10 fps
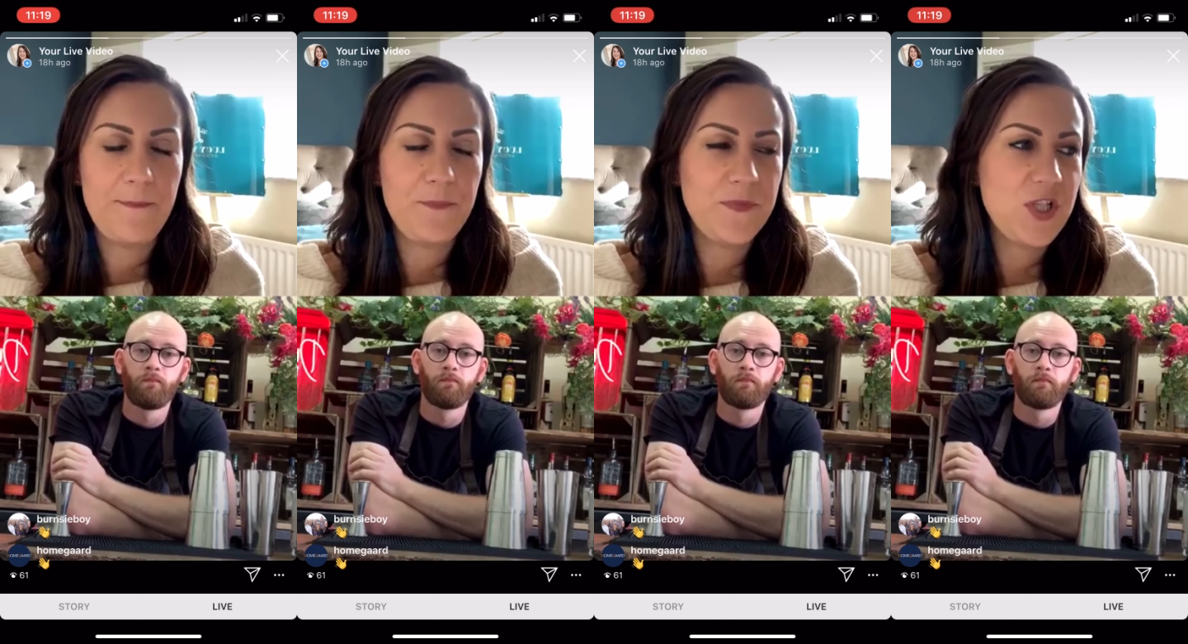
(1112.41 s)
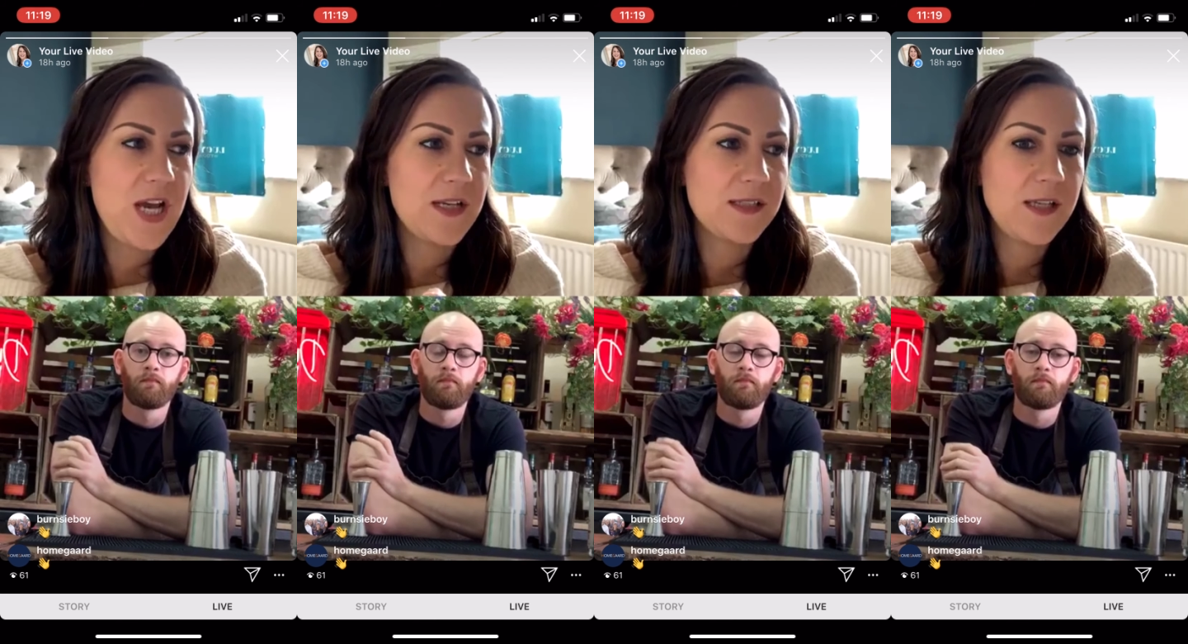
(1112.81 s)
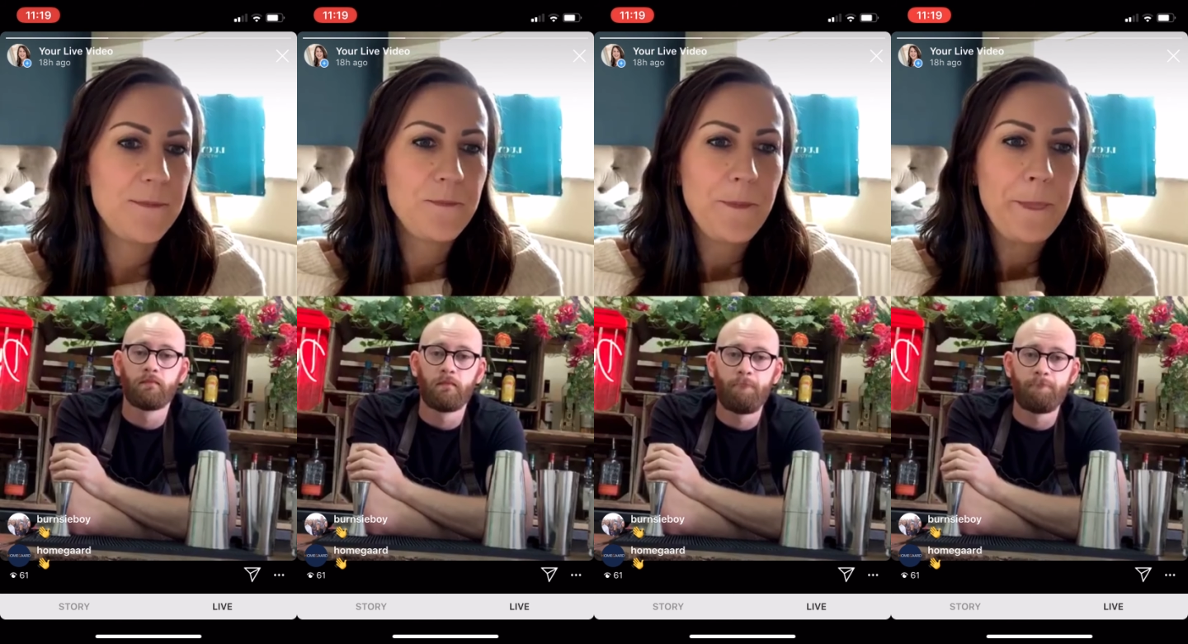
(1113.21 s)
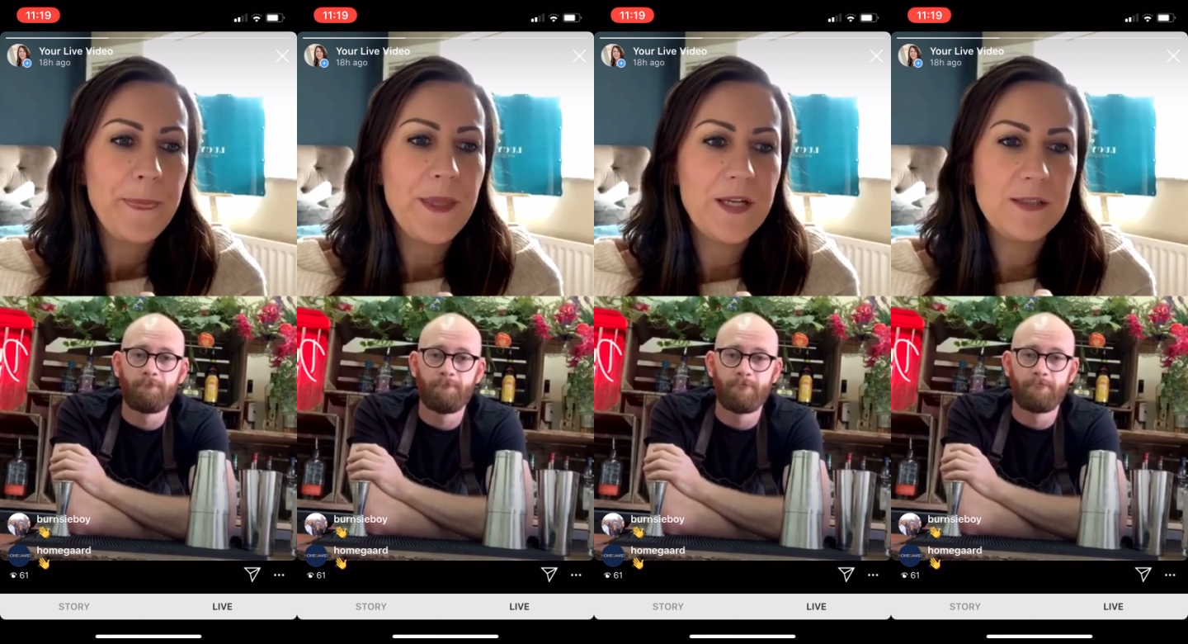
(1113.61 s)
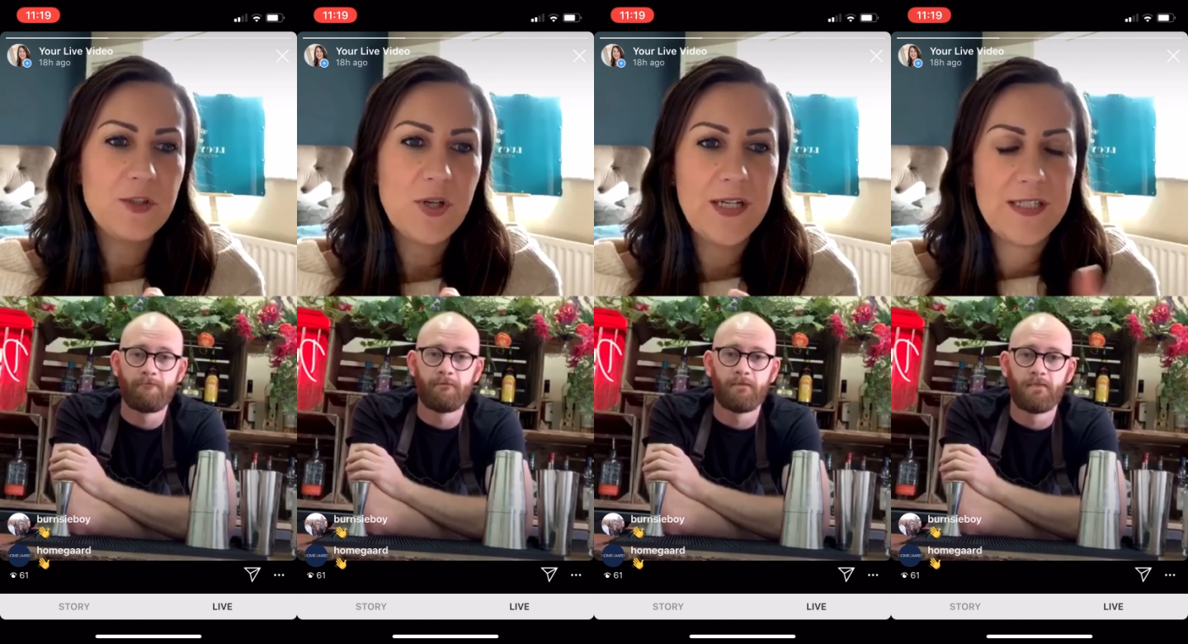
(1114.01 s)
Speaker 1: chats that that trying
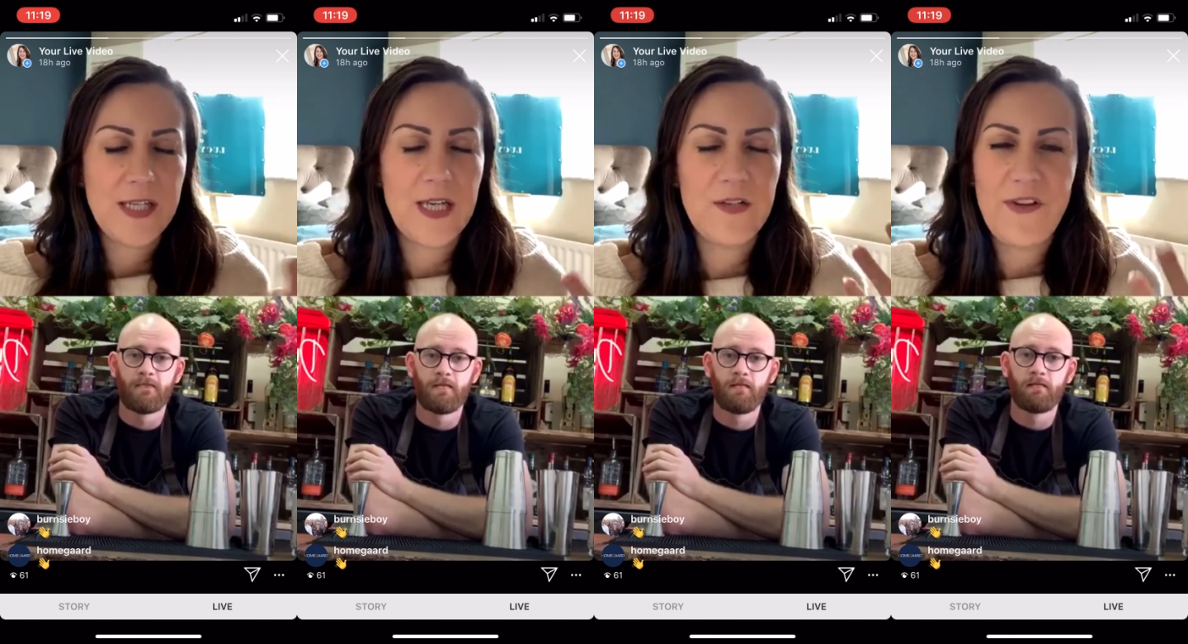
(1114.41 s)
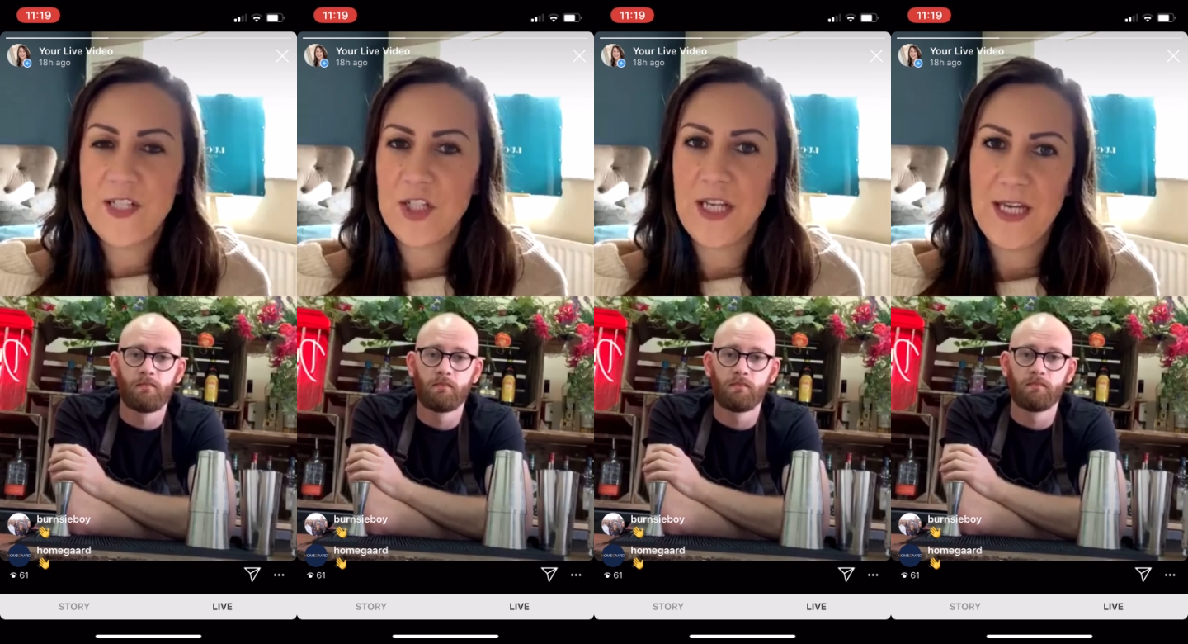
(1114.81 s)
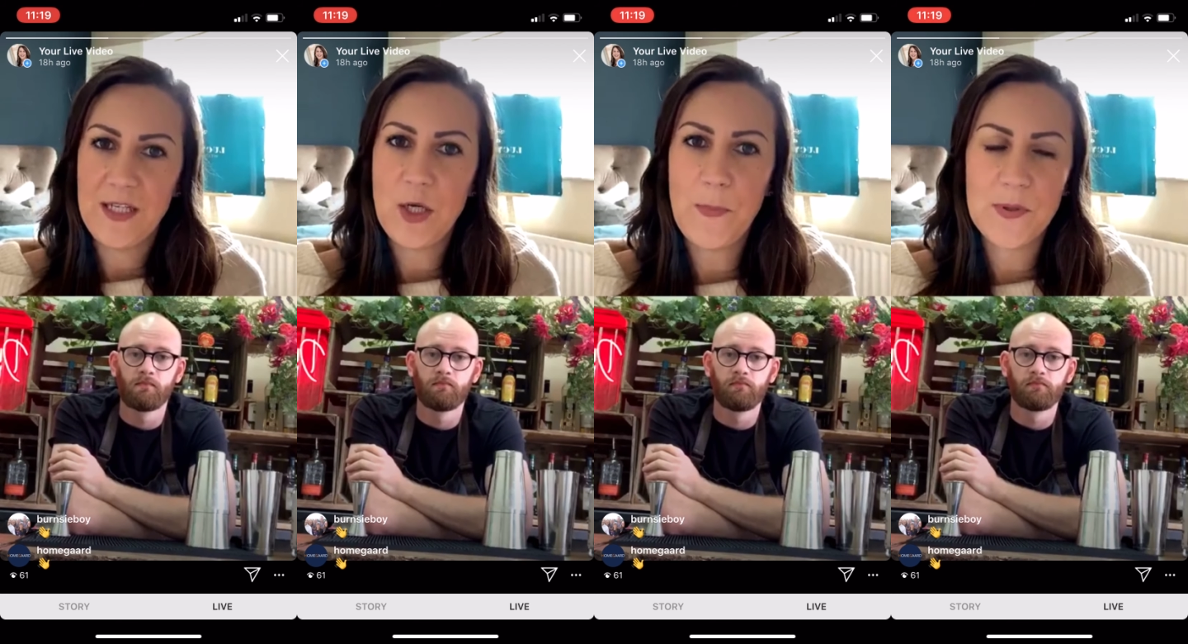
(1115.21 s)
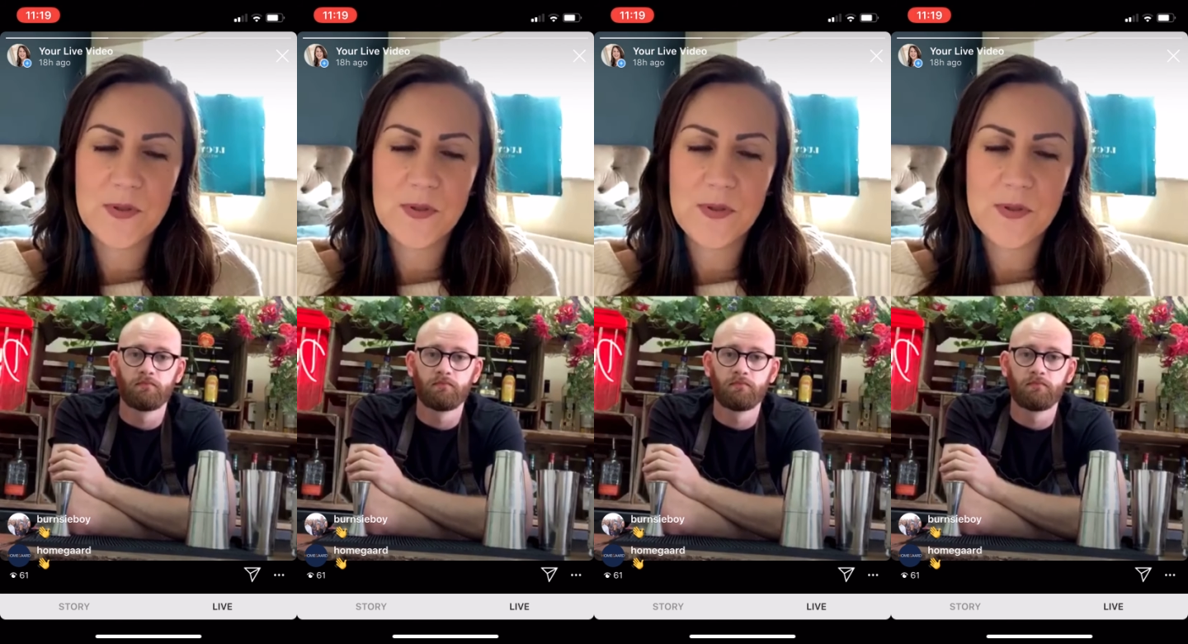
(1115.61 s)
to kind of educate couples and,